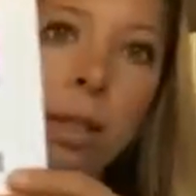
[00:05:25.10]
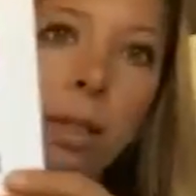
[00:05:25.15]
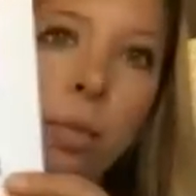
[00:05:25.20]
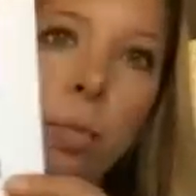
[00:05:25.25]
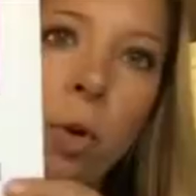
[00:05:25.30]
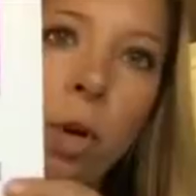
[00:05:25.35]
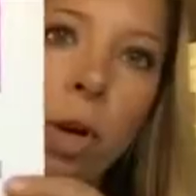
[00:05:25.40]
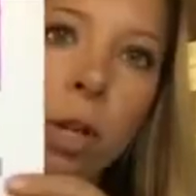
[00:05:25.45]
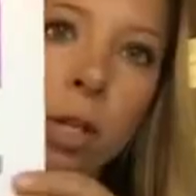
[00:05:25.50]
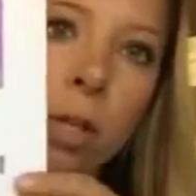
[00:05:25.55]

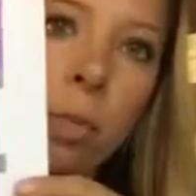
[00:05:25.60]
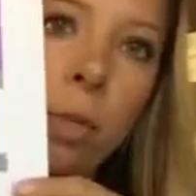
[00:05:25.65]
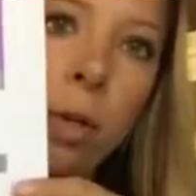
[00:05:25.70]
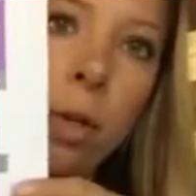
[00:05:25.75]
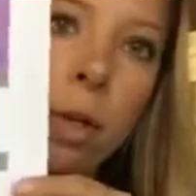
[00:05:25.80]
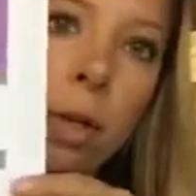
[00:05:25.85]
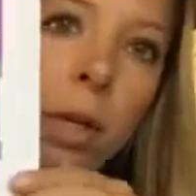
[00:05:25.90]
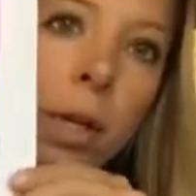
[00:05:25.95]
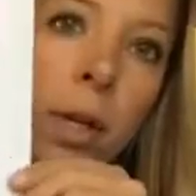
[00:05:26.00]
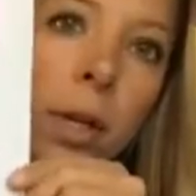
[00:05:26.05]
possible.
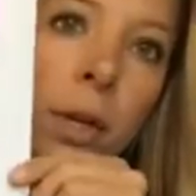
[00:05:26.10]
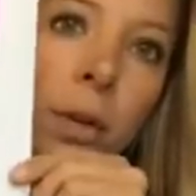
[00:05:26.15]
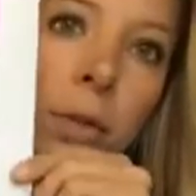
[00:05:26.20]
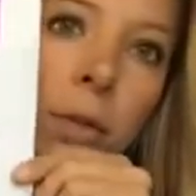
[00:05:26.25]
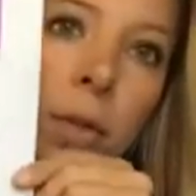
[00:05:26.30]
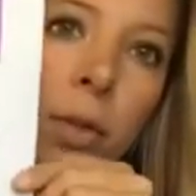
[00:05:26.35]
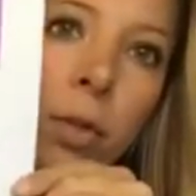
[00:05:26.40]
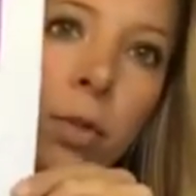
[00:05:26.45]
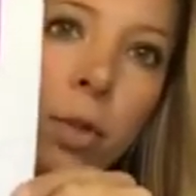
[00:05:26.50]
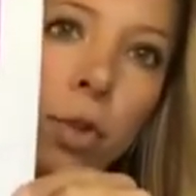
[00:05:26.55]

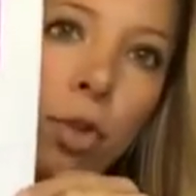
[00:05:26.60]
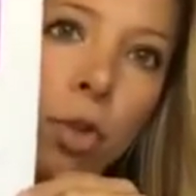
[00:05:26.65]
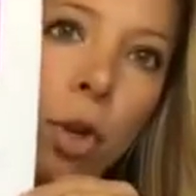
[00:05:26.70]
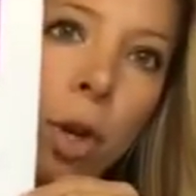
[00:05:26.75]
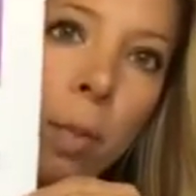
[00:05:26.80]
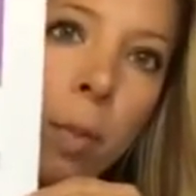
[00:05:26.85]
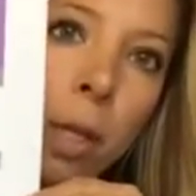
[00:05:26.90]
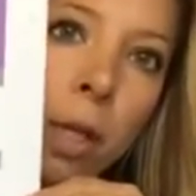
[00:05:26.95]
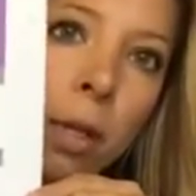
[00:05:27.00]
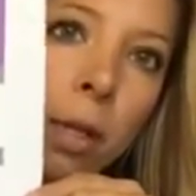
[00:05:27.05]
So there's a
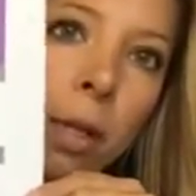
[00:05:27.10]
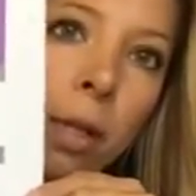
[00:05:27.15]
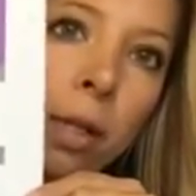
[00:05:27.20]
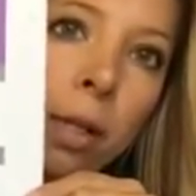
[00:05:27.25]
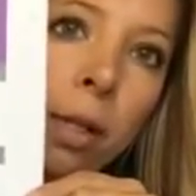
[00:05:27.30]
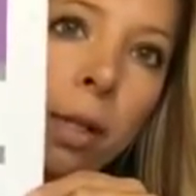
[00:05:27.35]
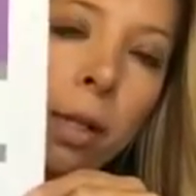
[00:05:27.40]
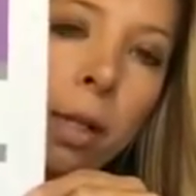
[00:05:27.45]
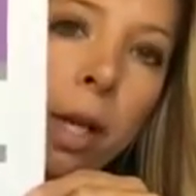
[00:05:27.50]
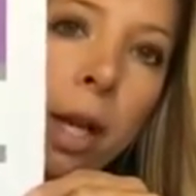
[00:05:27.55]
shopping
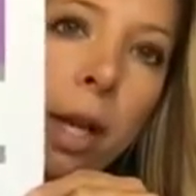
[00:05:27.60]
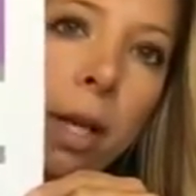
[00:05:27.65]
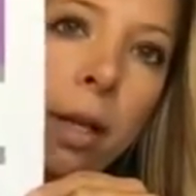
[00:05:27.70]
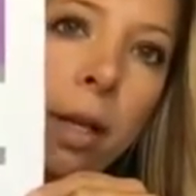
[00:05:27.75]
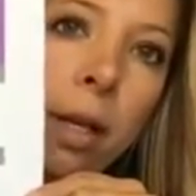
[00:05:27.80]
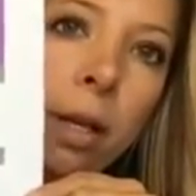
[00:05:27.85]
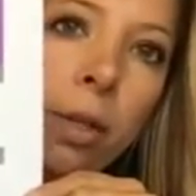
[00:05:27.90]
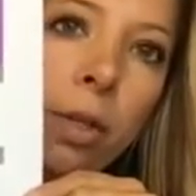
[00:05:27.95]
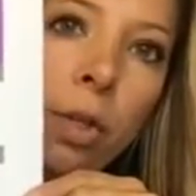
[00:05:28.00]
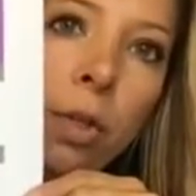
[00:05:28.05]
list, and
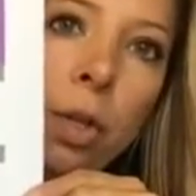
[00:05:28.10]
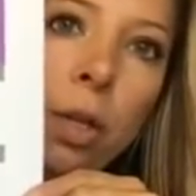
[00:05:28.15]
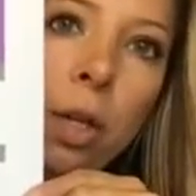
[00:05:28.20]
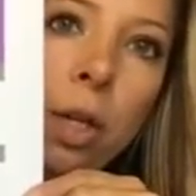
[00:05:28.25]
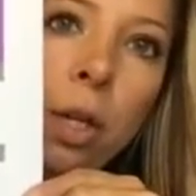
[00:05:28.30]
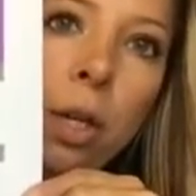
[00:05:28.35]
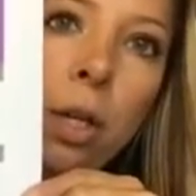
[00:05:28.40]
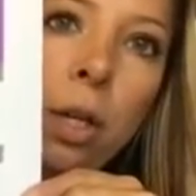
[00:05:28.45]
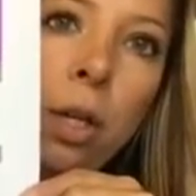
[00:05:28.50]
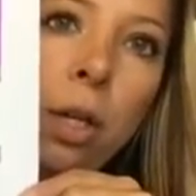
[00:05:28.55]
then so you
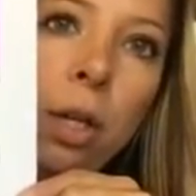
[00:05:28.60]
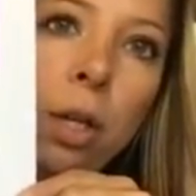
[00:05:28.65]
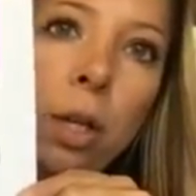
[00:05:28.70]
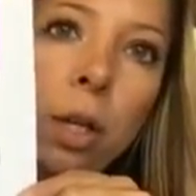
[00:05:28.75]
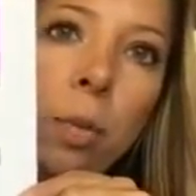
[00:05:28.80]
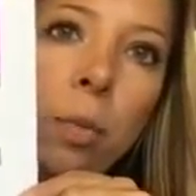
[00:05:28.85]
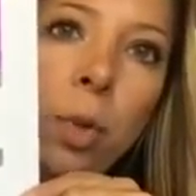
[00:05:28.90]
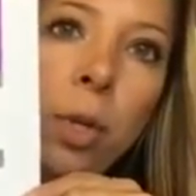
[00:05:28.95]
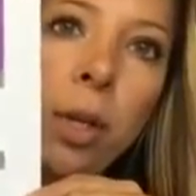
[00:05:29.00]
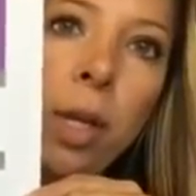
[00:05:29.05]
can
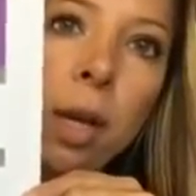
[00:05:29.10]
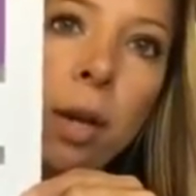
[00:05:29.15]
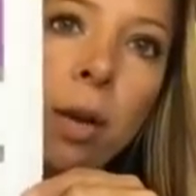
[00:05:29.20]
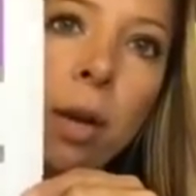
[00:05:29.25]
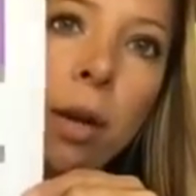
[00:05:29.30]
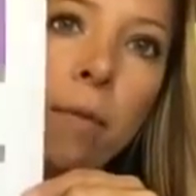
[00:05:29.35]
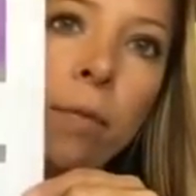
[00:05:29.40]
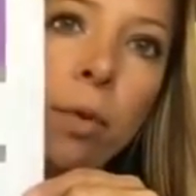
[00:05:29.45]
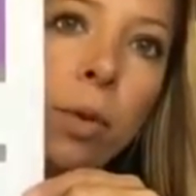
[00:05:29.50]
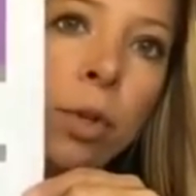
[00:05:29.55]
print that
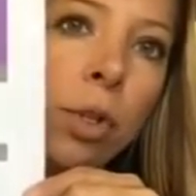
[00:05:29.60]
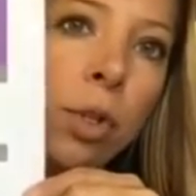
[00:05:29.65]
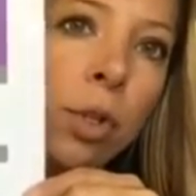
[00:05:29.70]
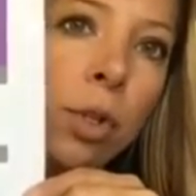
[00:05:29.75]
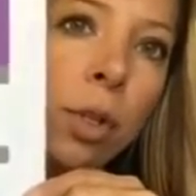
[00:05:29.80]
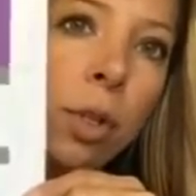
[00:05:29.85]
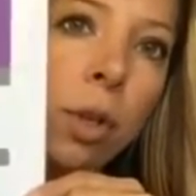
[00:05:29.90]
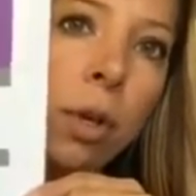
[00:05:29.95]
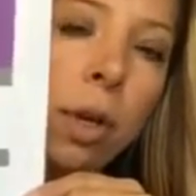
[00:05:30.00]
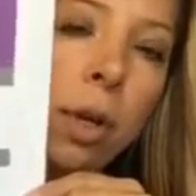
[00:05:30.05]
off, or
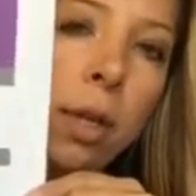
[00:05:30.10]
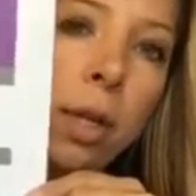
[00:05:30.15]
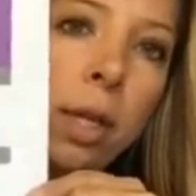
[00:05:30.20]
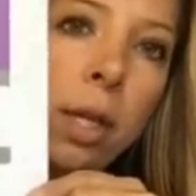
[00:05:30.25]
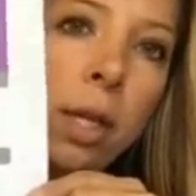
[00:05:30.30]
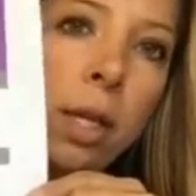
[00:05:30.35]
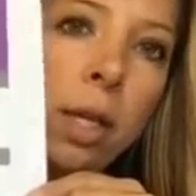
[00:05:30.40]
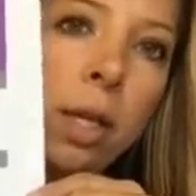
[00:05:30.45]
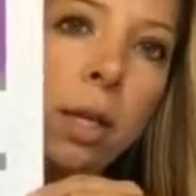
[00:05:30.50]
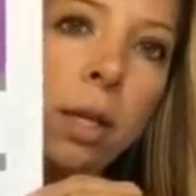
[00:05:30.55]
just on
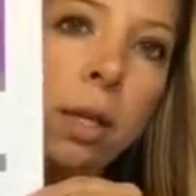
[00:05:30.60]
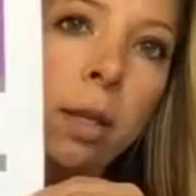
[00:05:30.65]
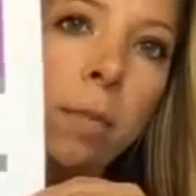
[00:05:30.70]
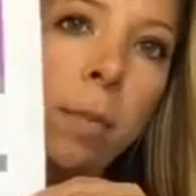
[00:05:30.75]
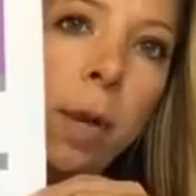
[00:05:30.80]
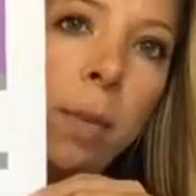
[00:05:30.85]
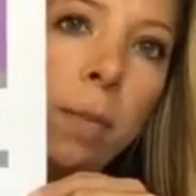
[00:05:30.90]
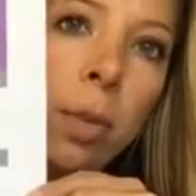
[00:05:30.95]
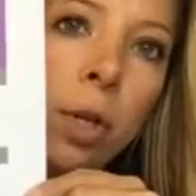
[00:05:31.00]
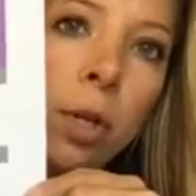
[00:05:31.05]
the
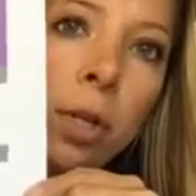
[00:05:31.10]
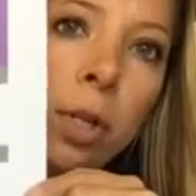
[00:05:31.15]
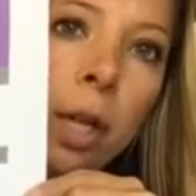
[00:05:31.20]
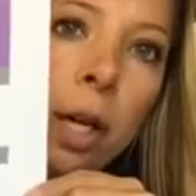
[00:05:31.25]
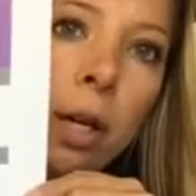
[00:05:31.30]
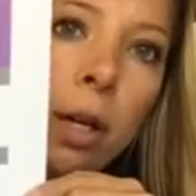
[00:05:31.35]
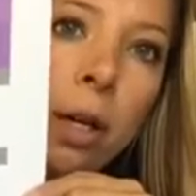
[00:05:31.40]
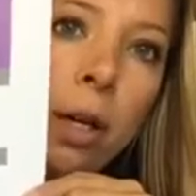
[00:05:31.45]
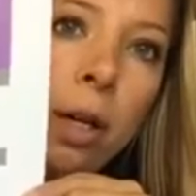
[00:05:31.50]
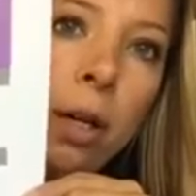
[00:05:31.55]
members
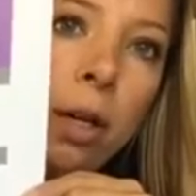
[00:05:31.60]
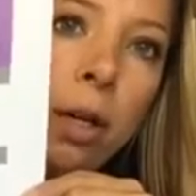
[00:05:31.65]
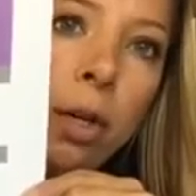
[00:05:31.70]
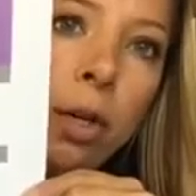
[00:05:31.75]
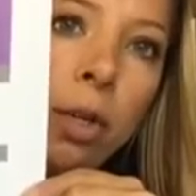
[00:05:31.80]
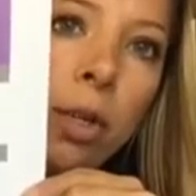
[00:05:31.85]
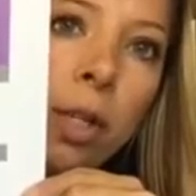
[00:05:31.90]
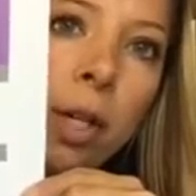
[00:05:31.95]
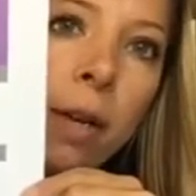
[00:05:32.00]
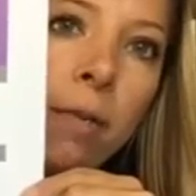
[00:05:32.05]
area, you can
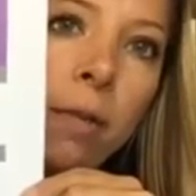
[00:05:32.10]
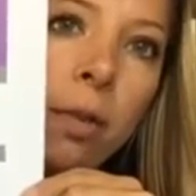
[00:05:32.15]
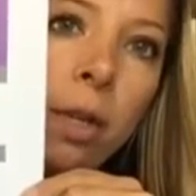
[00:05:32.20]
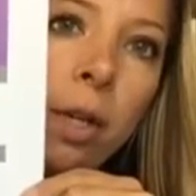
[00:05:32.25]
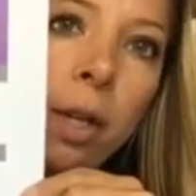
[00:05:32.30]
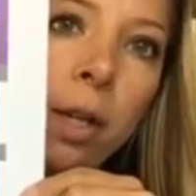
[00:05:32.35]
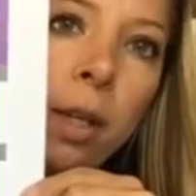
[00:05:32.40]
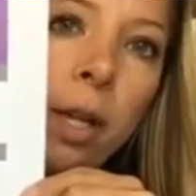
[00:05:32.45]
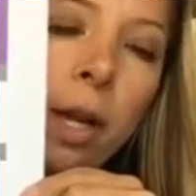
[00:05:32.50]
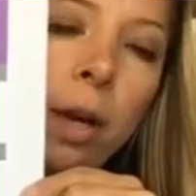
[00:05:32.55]
just have a look
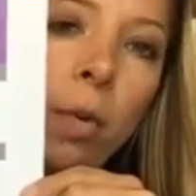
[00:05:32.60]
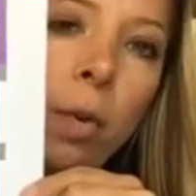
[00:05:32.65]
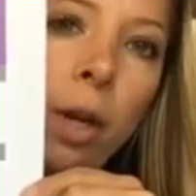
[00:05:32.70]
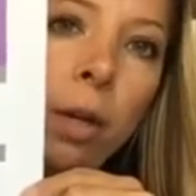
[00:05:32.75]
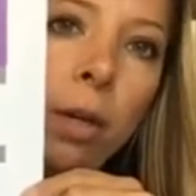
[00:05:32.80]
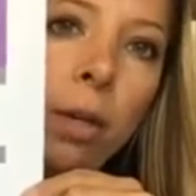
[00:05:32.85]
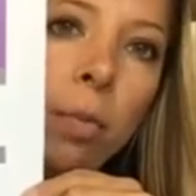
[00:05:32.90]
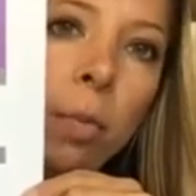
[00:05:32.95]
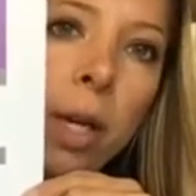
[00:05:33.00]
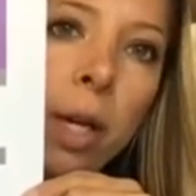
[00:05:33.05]
at that while
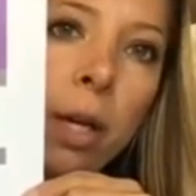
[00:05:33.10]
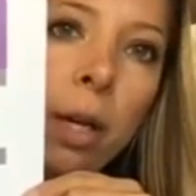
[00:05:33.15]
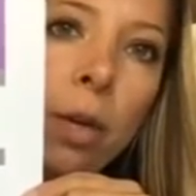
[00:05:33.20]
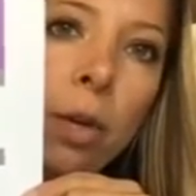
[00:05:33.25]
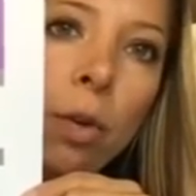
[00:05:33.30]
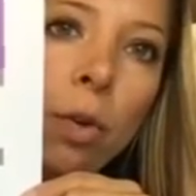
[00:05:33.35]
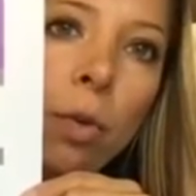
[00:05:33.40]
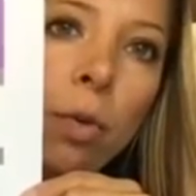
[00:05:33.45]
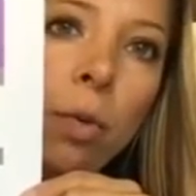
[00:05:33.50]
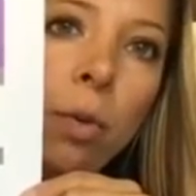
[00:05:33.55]
you're making
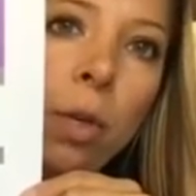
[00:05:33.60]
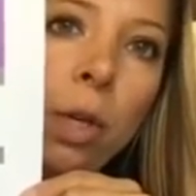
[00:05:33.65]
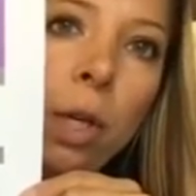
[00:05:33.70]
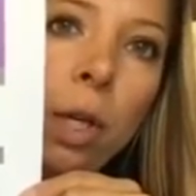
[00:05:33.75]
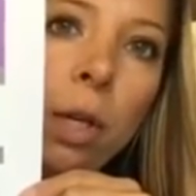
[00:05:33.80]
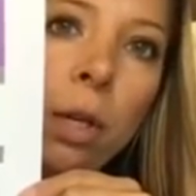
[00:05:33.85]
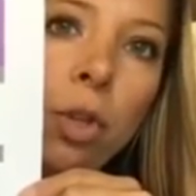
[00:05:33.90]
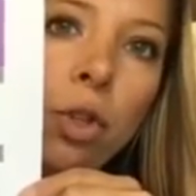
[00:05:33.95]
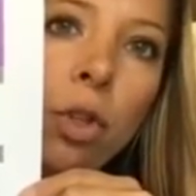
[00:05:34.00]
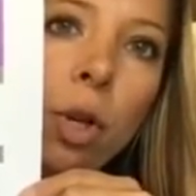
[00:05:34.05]
your own
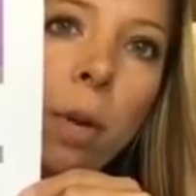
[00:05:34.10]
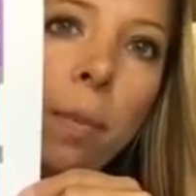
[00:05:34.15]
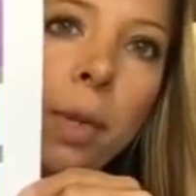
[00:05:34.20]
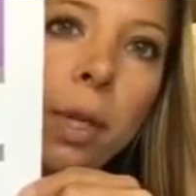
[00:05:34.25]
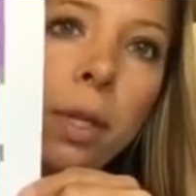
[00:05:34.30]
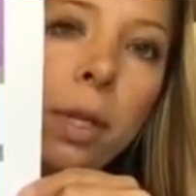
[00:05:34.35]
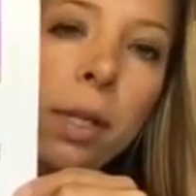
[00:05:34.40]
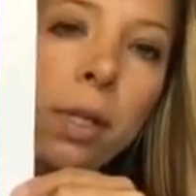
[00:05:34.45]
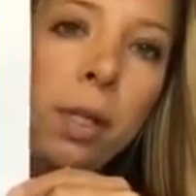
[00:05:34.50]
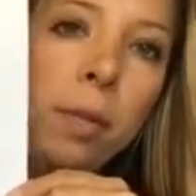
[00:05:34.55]

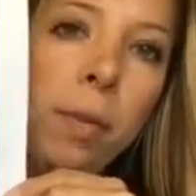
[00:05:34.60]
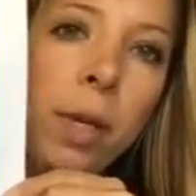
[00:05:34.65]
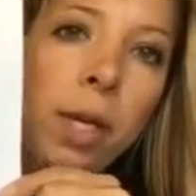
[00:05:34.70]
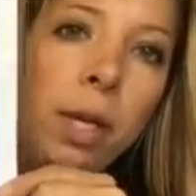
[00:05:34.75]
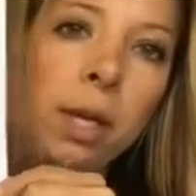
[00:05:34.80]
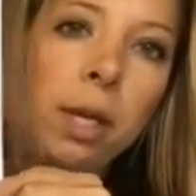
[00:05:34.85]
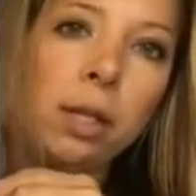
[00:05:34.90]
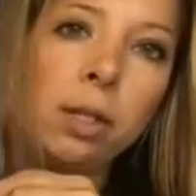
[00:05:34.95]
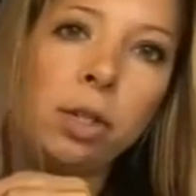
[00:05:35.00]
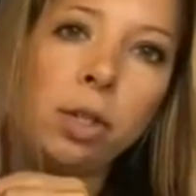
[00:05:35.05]
shopping list to make
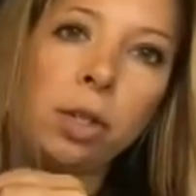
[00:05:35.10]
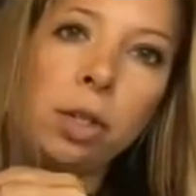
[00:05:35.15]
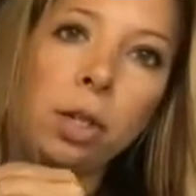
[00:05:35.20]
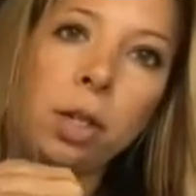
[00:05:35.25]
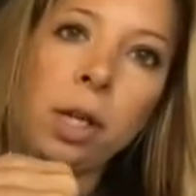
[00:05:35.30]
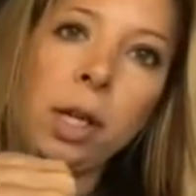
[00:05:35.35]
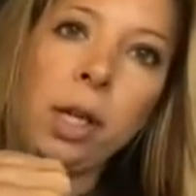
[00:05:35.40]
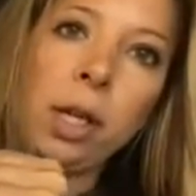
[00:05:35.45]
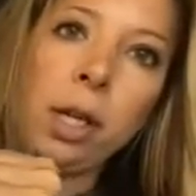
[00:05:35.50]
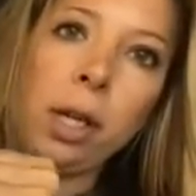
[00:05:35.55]
it easier.
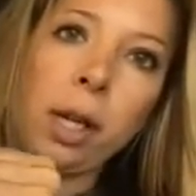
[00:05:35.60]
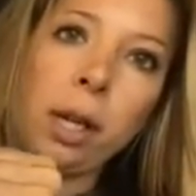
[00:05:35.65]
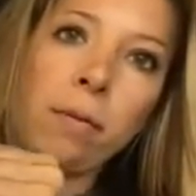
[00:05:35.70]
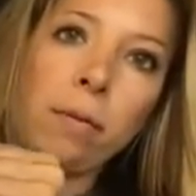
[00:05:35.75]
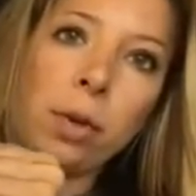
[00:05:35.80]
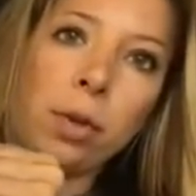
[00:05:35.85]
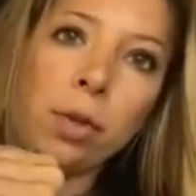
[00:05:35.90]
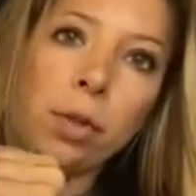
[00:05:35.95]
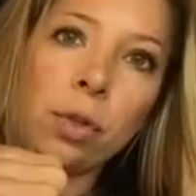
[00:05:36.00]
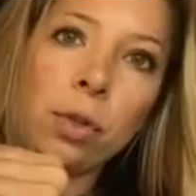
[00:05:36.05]
I've
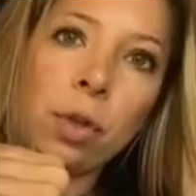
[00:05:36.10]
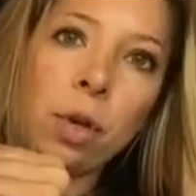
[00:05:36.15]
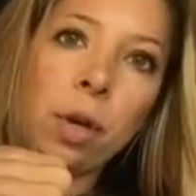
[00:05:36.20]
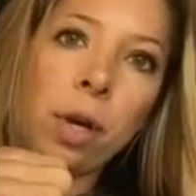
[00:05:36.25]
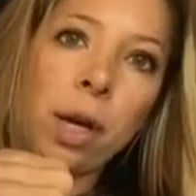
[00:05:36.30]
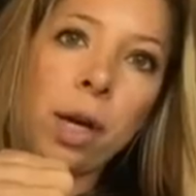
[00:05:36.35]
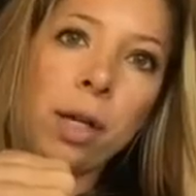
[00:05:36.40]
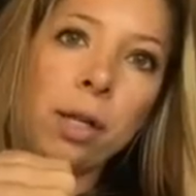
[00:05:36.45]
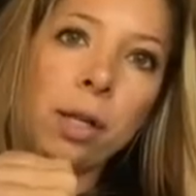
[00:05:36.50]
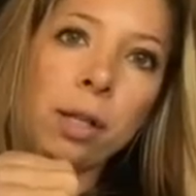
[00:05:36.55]
also
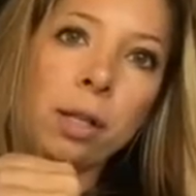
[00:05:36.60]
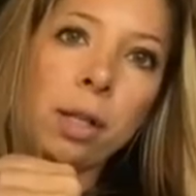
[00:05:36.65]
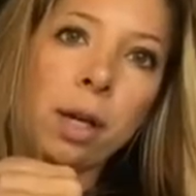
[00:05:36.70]
got